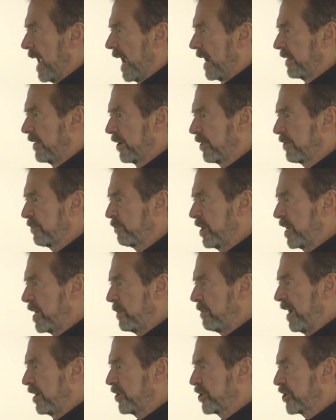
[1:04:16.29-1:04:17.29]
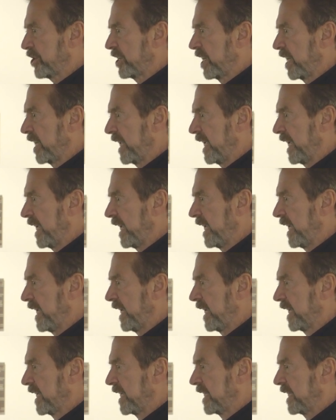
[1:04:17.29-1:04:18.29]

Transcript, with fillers: and they're three dimensionally